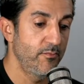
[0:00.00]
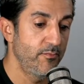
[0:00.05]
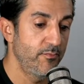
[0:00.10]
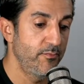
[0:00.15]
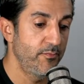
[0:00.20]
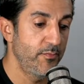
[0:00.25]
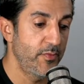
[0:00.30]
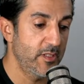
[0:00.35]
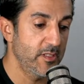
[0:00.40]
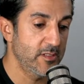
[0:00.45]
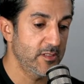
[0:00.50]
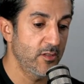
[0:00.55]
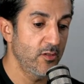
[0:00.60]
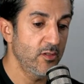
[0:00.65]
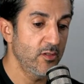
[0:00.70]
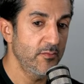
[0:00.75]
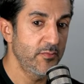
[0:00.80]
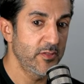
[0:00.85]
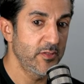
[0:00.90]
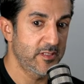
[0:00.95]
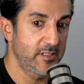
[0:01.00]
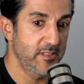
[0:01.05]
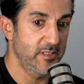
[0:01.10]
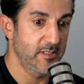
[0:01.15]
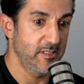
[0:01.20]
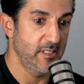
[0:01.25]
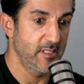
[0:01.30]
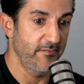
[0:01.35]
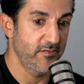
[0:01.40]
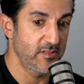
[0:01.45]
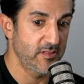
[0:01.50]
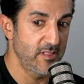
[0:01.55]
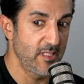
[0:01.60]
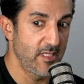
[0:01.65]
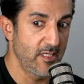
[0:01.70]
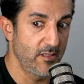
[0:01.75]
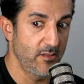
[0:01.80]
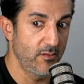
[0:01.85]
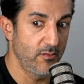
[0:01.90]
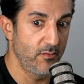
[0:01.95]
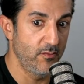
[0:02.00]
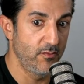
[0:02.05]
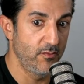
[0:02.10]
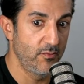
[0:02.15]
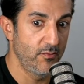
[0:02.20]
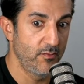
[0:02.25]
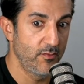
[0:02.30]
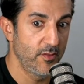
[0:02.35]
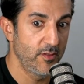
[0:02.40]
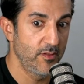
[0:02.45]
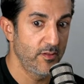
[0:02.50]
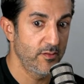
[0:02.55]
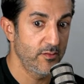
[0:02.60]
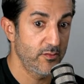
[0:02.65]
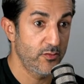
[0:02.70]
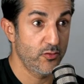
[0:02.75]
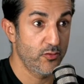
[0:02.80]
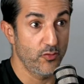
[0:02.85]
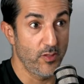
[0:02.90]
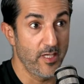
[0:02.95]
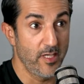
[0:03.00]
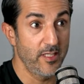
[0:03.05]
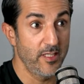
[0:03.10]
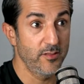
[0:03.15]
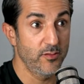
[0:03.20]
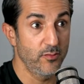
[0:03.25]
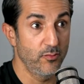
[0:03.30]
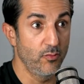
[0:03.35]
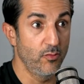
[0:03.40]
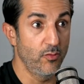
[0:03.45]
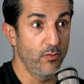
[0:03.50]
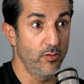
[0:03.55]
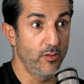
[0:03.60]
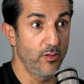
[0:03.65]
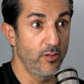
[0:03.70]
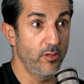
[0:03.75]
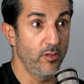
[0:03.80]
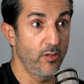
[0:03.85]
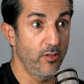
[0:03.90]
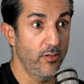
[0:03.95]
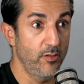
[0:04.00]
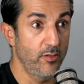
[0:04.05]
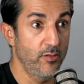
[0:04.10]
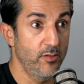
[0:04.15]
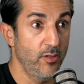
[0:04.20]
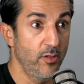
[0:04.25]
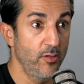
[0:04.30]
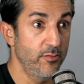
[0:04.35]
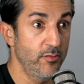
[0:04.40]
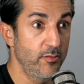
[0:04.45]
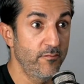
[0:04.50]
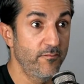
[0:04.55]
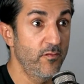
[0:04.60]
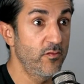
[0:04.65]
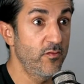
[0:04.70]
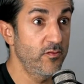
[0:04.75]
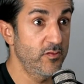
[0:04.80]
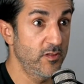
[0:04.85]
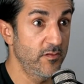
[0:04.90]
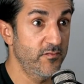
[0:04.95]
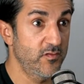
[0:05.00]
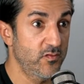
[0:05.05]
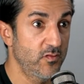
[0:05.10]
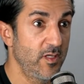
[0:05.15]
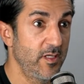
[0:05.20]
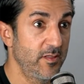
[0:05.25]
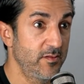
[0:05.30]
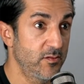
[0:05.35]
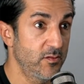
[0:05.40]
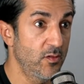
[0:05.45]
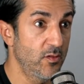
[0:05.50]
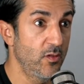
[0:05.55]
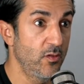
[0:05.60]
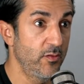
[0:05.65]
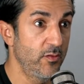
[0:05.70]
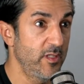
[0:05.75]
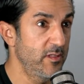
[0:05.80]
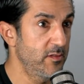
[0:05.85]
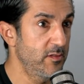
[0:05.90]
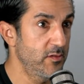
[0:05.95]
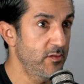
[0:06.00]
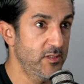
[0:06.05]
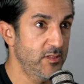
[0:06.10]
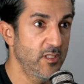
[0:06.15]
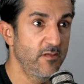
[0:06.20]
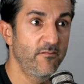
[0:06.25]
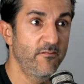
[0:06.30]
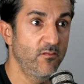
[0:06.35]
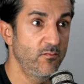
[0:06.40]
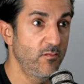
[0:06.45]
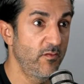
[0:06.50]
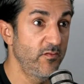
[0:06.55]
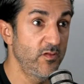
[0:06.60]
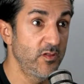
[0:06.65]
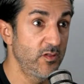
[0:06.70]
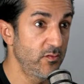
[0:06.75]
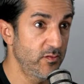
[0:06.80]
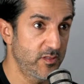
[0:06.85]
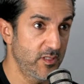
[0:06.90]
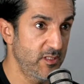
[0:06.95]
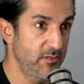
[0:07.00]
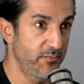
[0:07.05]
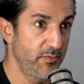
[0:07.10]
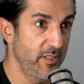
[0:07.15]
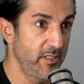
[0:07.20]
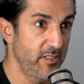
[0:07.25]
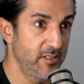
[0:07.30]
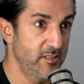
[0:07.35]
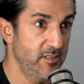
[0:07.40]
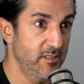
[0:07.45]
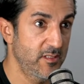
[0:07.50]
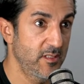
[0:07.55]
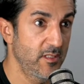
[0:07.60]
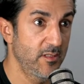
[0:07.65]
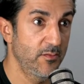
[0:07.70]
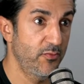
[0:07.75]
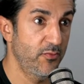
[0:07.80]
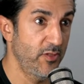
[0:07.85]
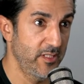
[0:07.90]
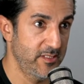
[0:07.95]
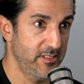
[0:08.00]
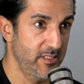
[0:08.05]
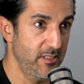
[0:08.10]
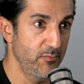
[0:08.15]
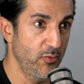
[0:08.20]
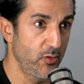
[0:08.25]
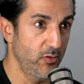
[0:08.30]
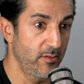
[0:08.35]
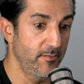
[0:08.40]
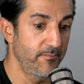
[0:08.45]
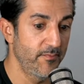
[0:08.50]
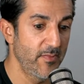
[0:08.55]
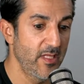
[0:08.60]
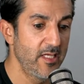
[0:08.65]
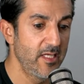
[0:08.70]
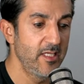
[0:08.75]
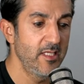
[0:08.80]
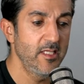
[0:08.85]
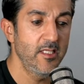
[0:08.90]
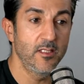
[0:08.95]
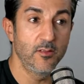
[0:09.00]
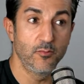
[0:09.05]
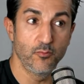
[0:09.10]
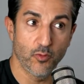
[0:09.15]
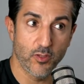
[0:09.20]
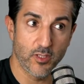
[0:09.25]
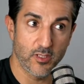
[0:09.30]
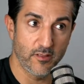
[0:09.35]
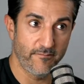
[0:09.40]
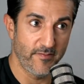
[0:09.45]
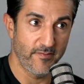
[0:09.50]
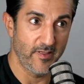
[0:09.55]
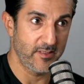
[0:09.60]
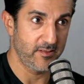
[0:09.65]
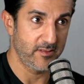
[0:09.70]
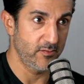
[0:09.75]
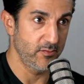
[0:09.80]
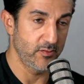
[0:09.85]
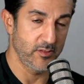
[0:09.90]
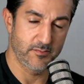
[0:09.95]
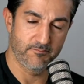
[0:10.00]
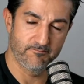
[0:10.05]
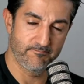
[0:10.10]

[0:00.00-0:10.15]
Because a lot of businesses have now tried or are on the verge of trying to go into some form of a usage-based pricing model. And one of the factors,